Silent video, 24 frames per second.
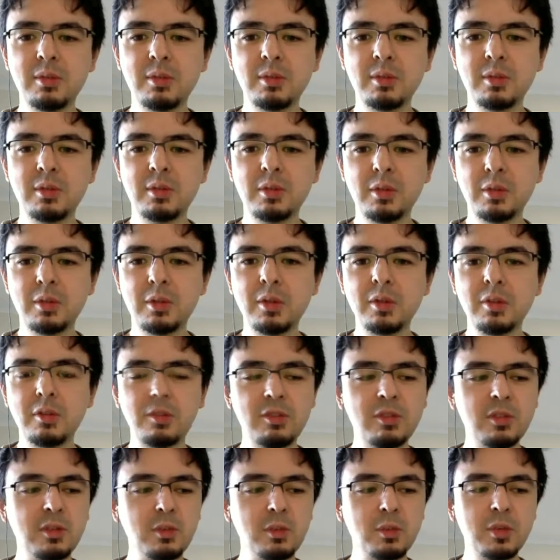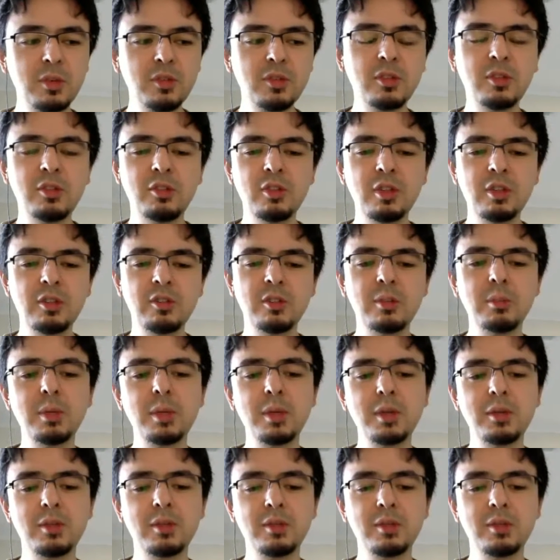course. It wasn't just about